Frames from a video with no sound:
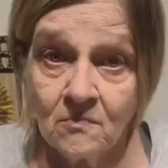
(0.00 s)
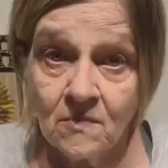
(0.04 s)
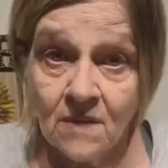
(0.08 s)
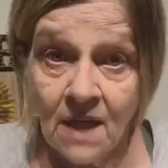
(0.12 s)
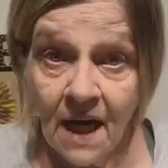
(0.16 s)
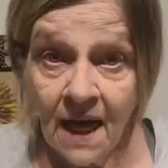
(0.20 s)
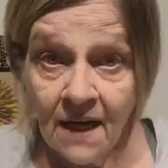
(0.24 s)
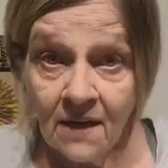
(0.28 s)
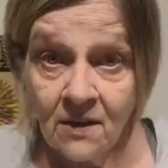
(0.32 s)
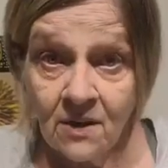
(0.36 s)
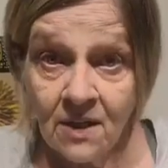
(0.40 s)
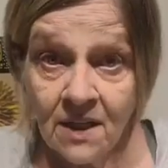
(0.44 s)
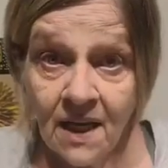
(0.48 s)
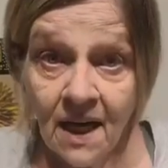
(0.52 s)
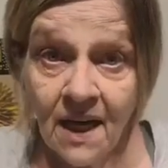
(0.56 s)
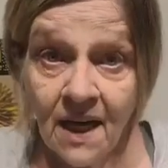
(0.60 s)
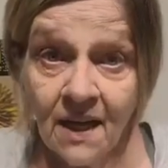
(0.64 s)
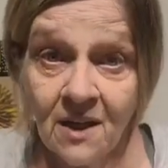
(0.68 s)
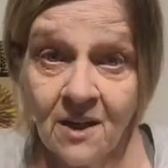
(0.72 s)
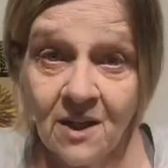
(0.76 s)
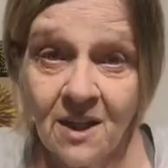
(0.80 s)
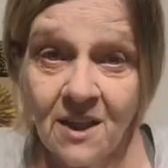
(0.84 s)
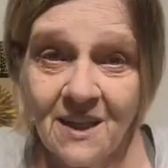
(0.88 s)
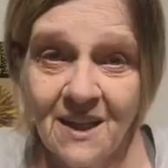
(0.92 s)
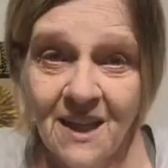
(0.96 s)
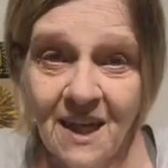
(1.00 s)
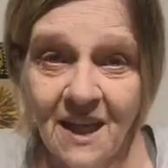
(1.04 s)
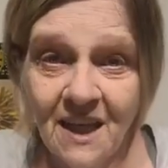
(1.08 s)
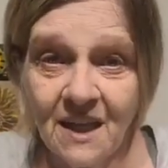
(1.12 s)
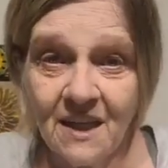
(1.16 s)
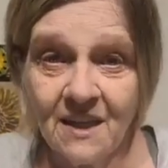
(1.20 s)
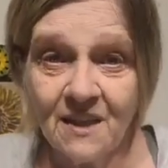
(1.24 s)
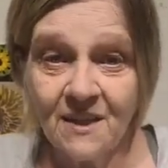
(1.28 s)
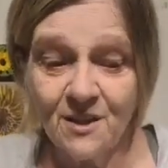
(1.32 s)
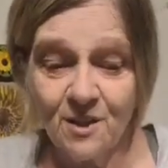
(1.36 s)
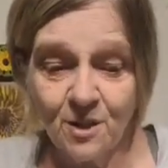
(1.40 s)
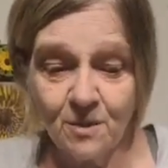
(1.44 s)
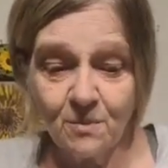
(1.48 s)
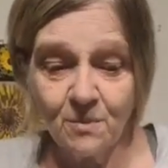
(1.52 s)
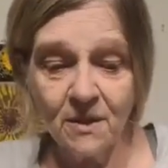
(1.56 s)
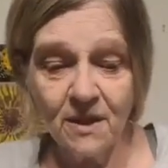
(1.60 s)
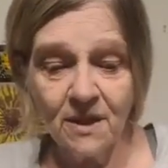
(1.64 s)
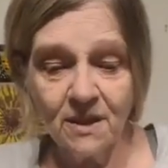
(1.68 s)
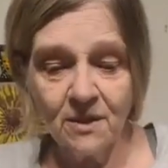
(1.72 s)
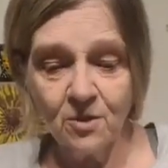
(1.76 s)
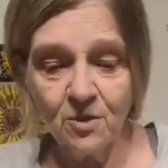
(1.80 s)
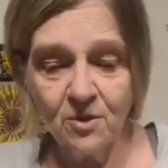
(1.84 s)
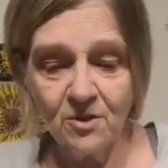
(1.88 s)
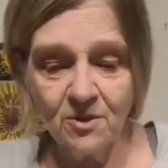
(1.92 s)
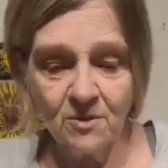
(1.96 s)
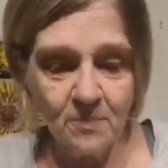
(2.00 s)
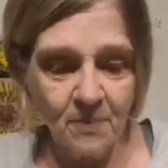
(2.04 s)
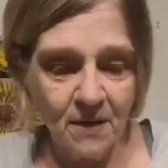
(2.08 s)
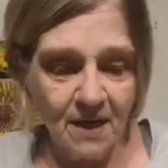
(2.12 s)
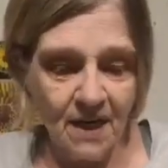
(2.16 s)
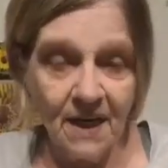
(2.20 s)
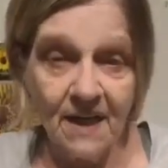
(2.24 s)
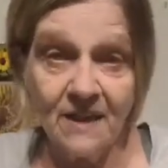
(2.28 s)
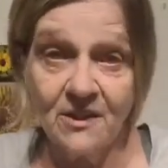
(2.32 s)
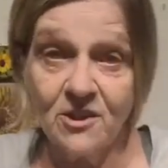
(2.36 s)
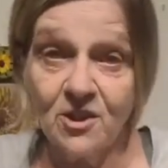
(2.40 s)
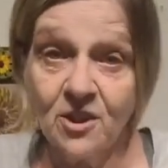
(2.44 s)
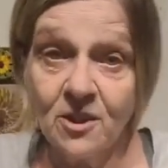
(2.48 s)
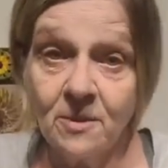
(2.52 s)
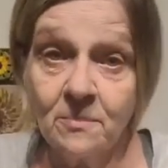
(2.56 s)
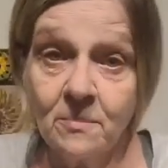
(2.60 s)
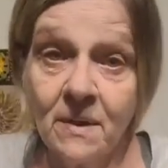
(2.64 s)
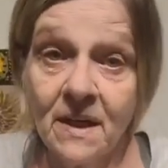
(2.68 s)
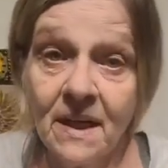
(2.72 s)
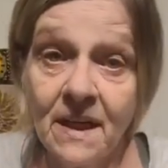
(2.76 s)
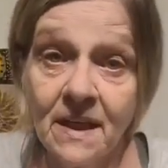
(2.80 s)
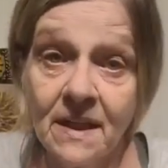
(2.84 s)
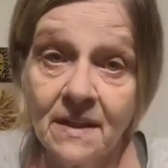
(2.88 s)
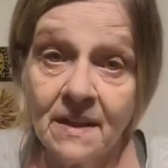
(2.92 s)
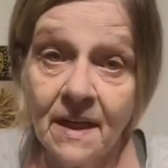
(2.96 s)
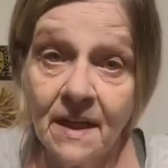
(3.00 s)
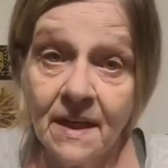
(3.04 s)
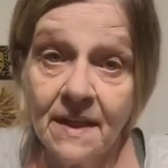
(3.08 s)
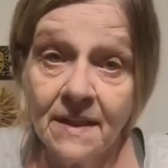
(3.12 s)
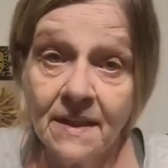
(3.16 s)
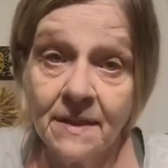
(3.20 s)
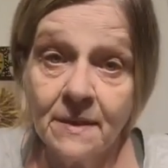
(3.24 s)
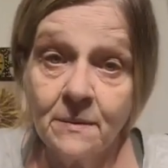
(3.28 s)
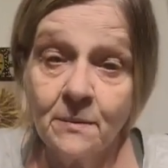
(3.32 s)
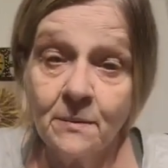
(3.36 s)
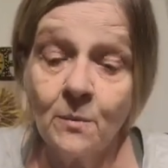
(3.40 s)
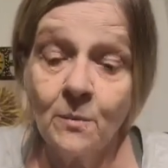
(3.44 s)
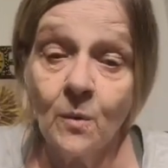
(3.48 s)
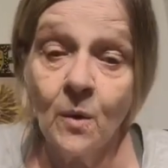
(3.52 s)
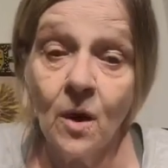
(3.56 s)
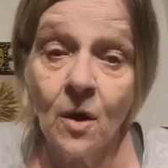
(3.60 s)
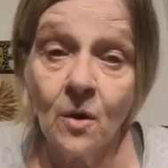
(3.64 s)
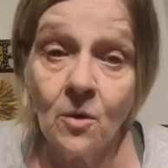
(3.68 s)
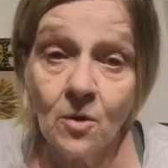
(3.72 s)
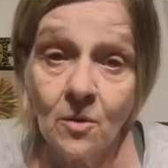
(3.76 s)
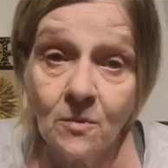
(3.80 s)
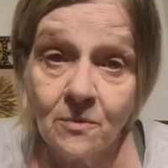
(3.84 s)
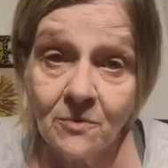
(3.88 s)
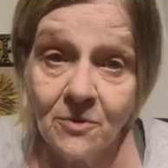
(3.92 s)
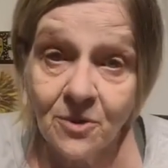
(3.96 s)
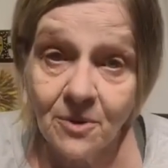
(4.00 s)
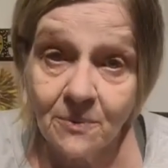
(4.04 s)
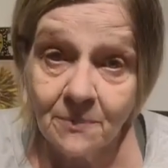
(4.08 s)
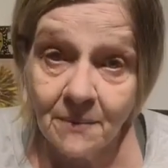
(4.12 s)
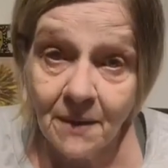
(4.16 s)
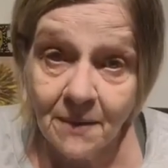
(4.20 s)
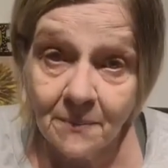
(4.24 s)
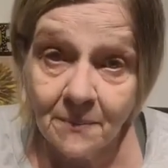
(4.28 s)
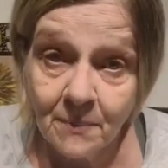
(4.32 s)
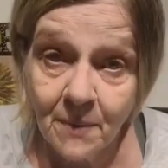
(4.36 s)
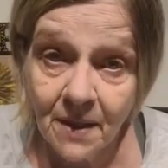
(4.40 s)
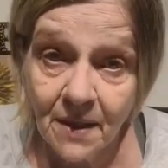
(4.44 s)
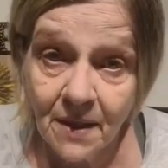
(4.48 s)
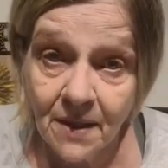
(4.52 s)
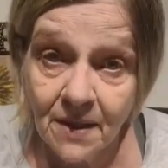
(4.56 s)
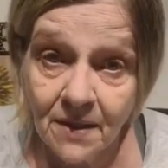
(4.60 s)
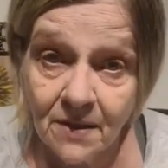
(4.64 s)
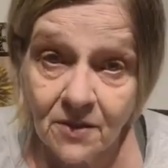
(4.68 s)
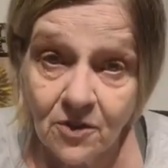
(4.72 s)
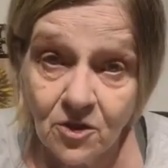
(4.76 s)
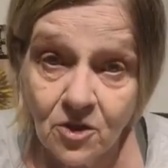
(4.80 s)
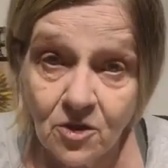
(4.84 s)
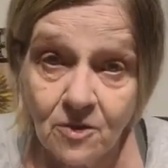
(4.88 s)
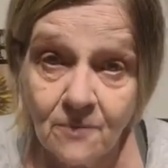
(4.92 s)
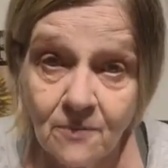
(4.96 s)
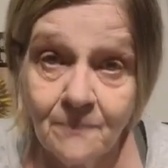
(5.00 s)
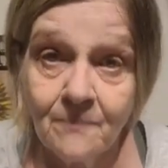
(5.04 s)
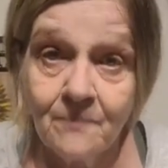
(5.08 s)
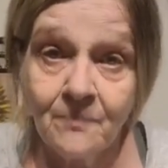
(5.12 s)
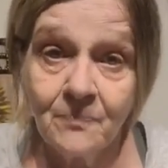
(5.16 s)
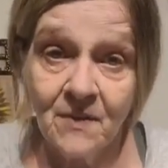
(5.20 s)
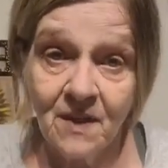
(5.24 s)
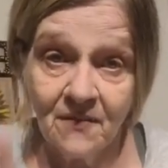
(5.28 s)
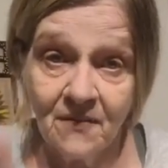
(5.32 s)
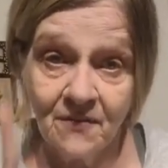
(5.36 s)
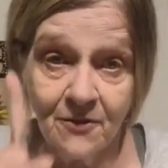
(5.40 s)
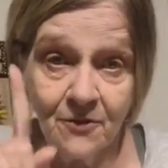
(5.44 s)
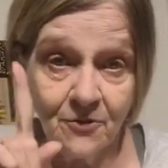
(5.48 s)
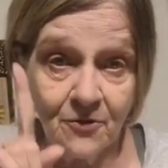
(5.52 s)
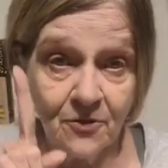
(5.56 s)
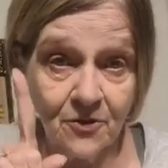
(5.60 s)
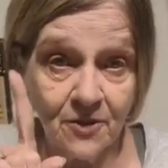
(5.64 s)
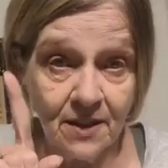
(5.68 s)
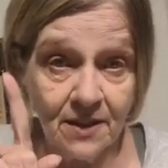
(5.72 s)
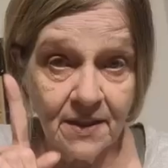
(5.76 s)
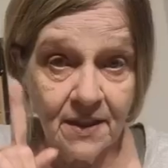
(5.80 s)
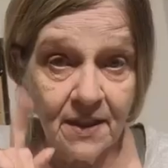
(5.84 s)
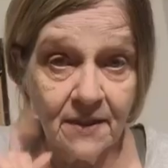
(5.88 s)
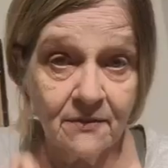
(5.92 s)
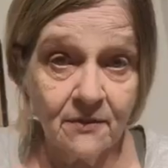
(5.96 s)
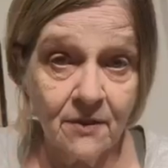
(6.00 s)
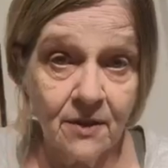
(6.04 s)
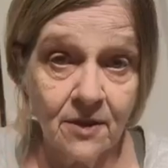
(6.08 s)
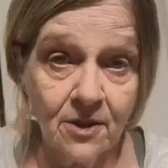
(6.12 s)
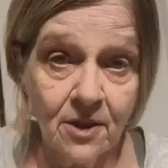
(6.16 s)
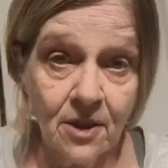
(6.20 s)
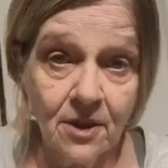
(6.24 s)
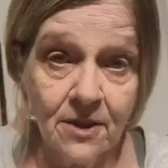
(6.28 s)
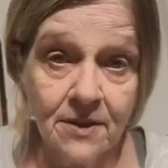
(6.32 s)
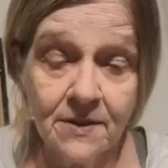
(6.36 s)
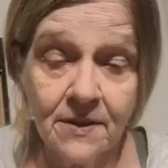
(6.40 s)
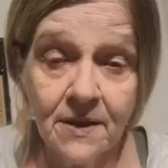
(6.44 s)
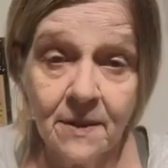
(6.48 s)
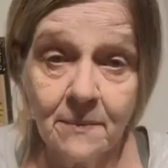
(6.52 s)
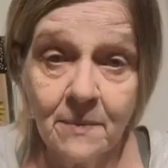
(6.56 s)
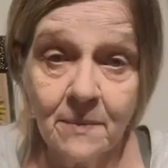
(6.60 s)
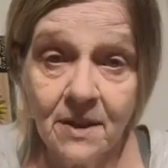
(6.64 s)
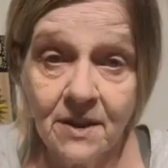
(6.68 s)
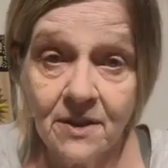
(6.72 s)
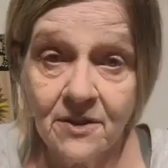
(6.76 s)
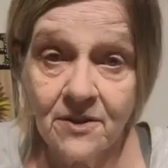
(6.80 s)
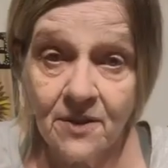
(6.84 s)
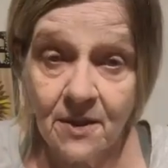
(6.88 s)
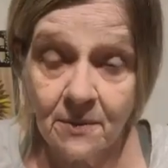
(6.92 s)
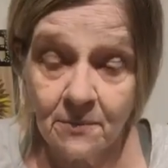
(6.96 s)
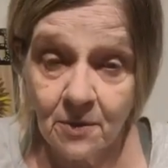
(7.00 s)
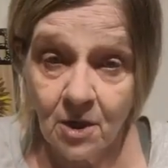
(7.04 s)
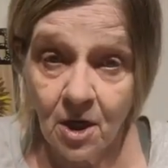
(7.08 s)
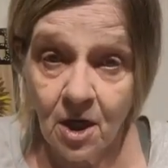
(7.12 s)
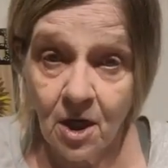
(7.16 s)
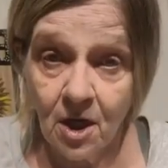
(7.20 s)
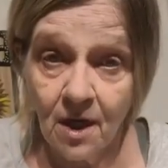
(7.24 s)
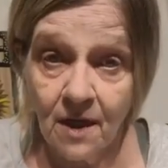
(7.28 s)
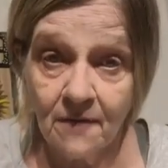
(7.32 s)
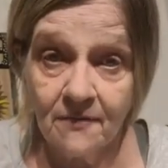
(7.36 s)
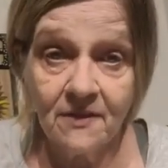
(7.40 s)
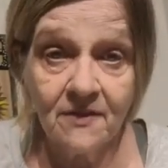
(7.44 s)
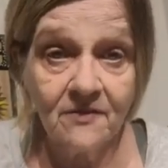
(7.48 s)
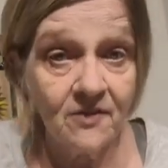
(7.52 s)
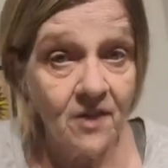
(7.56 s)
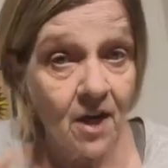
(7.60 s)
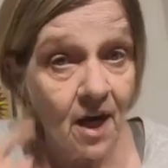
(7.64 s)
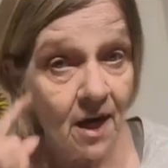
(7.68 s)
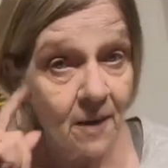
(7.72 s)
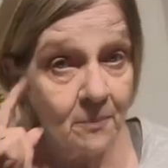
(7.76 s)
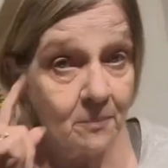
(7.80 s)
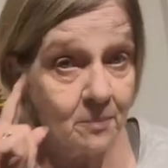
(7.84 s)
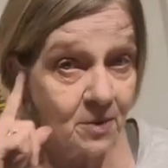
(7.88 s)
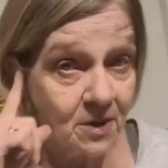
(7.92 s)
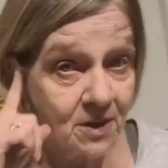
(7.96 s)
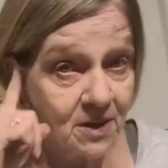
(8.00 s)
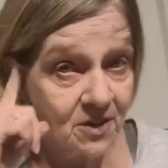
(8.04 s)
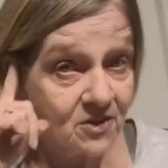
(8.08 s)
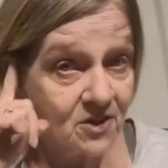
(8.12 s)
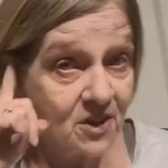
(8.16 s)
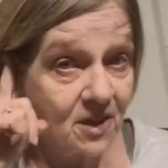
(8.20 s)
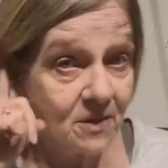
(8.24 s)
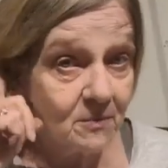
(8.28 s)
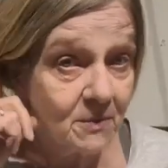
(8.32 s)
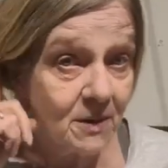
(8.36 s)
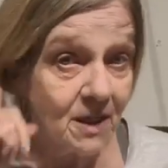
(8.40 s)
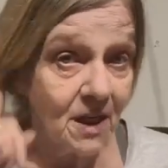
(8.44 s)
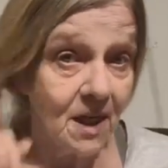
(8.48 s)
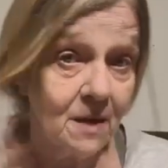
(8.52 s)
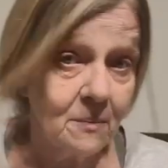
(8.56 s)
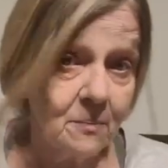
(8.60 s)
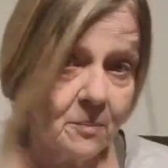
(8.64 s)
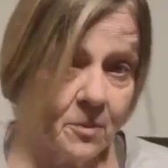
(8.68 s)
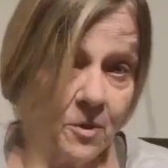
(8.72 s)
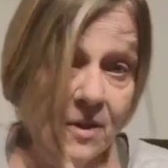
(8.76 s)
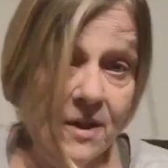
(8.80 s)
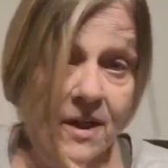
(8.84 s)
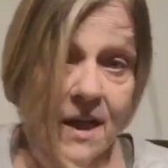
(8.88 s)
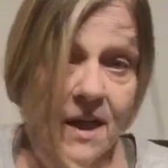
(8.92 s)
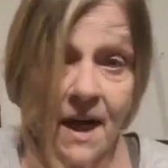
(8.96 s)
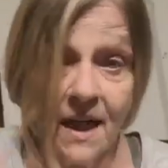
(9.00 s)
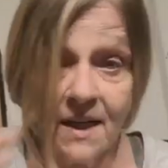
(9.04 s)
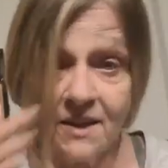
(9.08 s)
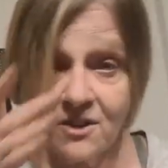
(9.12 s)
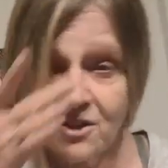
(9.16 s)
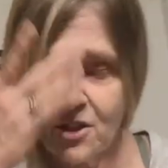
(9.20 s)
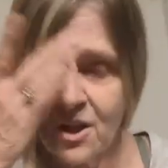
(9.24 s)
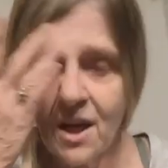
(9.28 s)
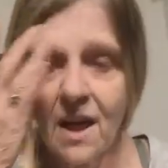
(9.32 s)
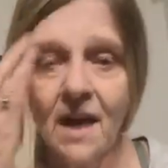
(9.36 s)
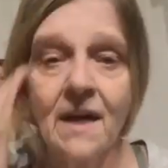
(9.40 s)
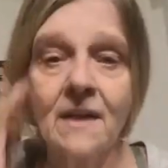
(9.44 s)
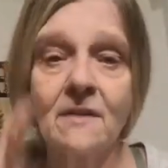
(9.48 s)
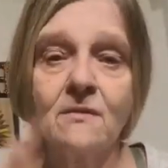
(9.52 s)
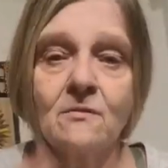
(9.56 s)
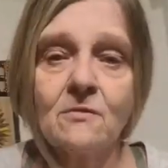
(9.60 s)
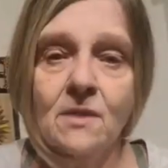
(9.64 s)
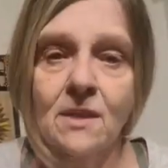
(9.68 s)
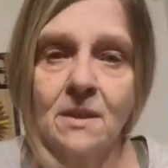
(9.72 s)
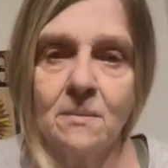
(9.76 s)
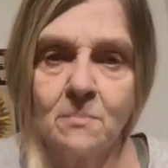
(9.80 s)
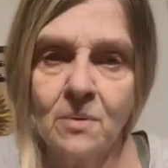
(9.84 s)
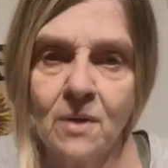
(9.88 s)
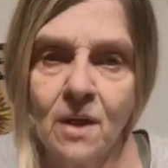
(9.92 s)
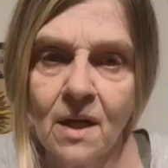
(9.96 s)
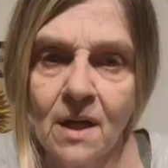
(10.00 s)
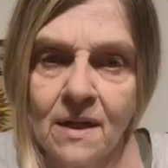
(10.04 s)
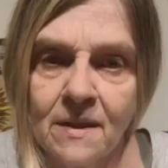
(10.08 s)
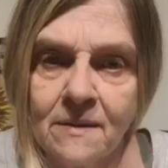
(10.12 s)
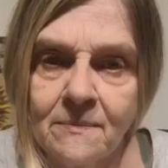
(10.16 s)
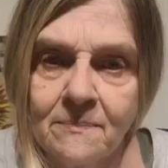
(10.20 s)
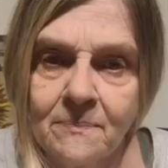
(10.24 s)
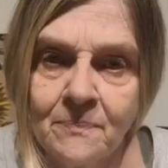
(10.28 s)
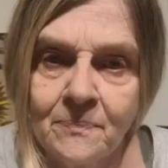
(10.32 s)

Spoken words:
Howdy, howdy, Annie Sprinkles, Passionate Painted Lady. Welcome to my page. You see that red light? That means I'm live. If not, please hit me up on hashtag replay.